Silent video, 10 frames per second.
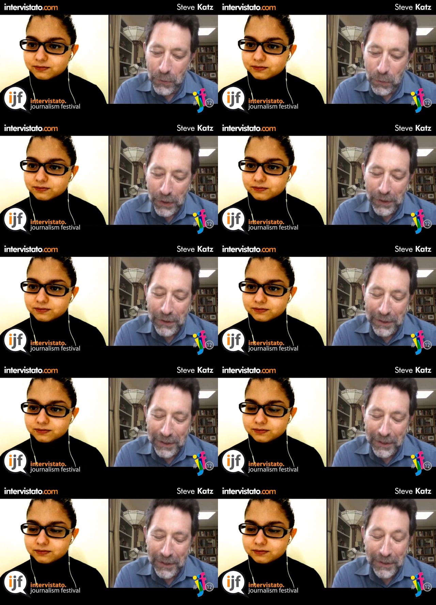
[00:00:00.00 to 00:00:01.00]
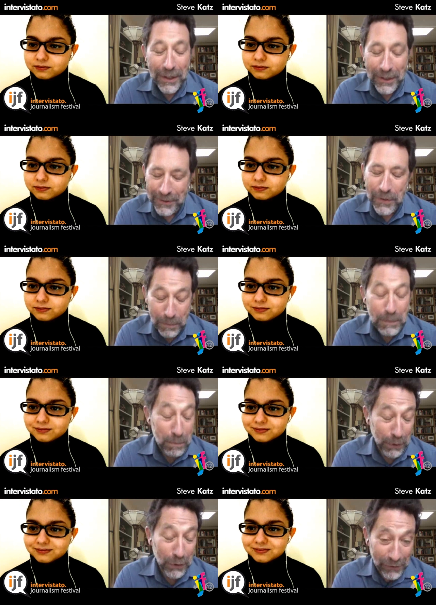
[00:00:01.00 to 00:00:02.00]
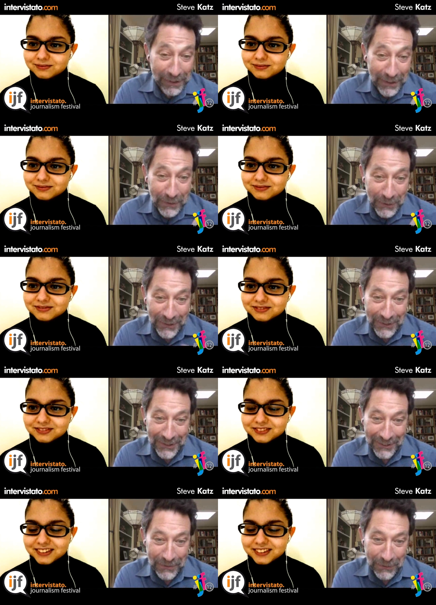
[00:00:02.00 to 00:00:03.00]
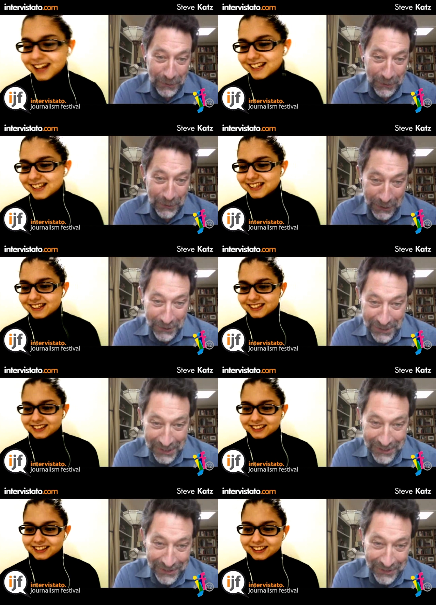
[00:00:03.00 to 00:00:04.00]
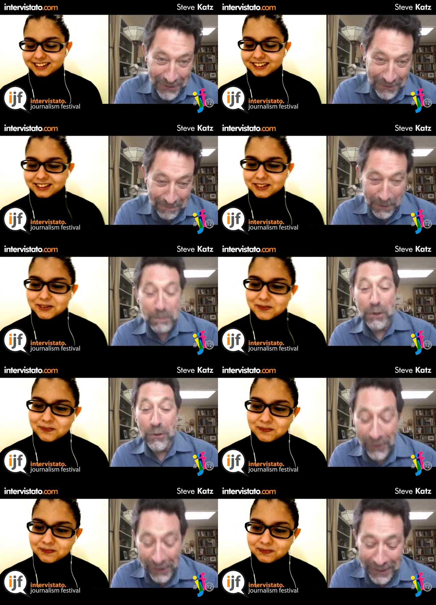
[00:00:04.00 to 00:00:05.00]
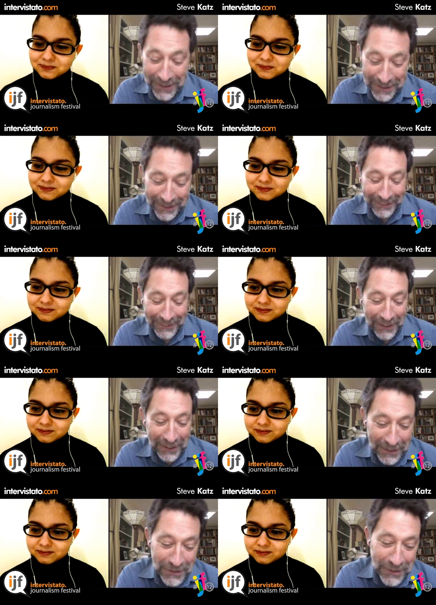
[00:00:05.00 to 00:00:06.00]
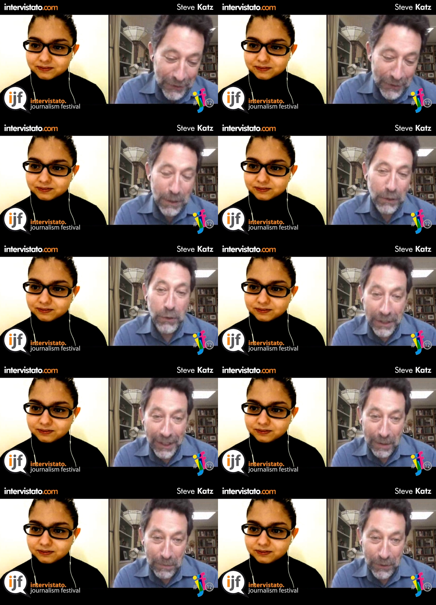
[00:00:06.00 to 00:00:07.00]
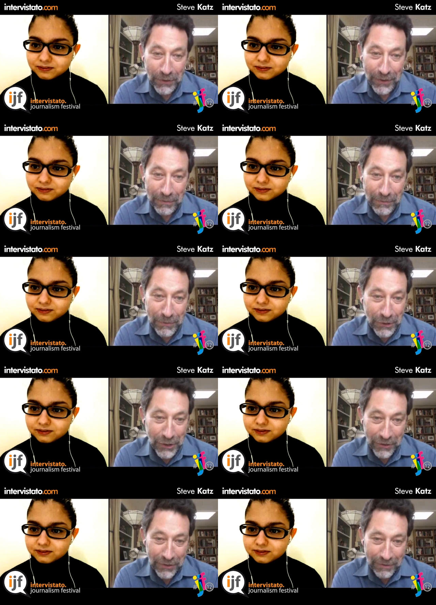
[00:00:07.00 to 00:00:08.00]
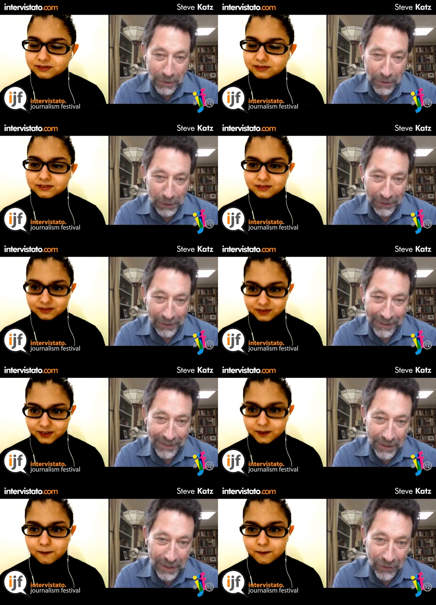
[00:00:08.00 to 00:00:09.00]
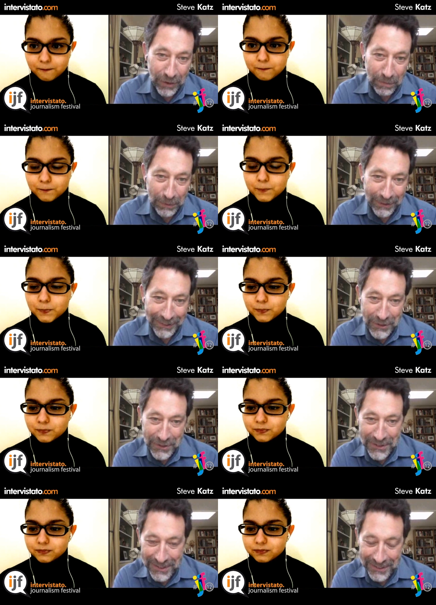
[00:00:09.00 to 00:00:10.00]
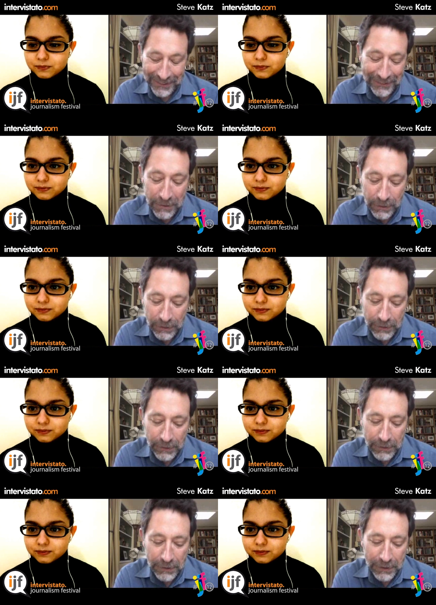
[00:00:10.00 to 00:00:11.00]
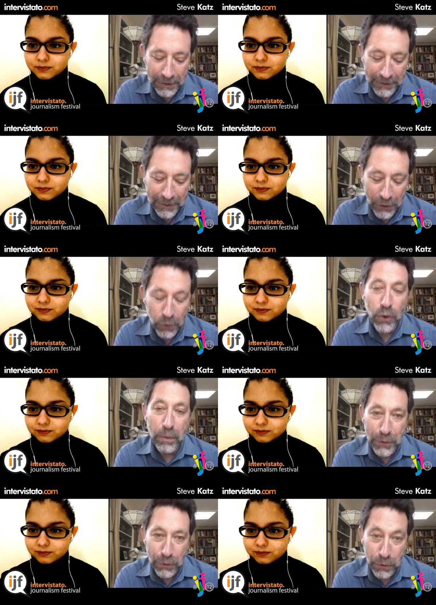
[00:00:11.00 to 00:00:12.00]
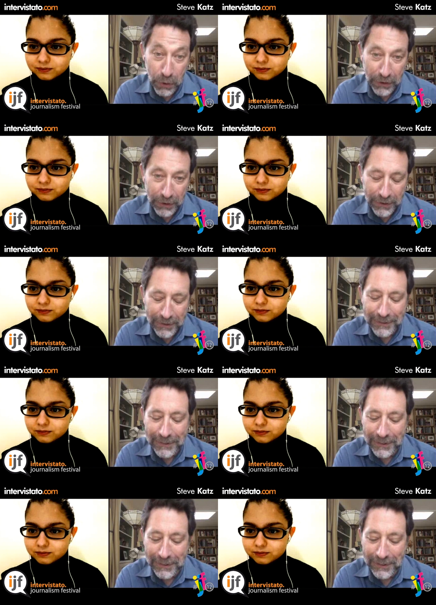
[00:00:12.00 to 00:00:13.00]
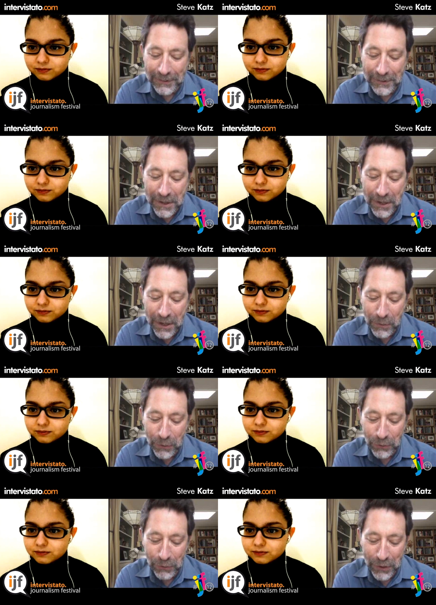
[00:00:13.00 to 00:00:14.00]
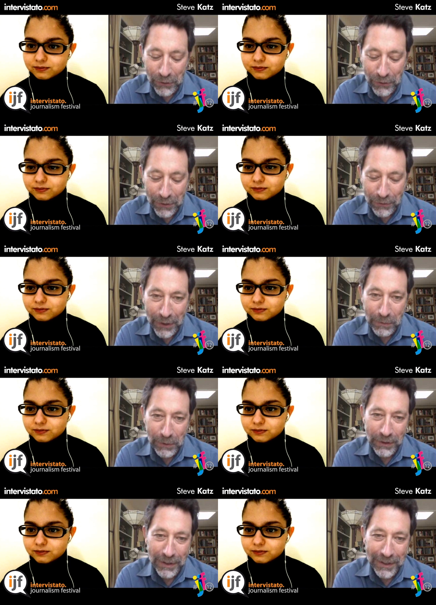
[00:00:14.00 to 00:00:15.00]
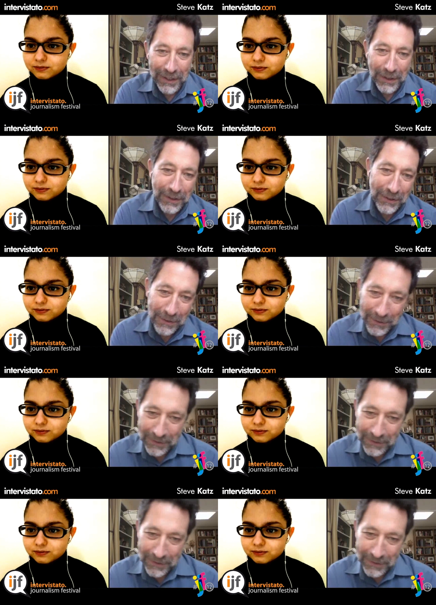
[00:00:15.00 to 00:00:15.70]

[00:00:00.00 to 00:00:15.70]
Speaker 1: well, uh, uh, me personally, or uh, yes. for the organization as a whole? Me personally, uh, I can tell you that my reading habits have changed completely in the last couple of years. Uh, uh, I grew up in New York. I was raised in a family that had a,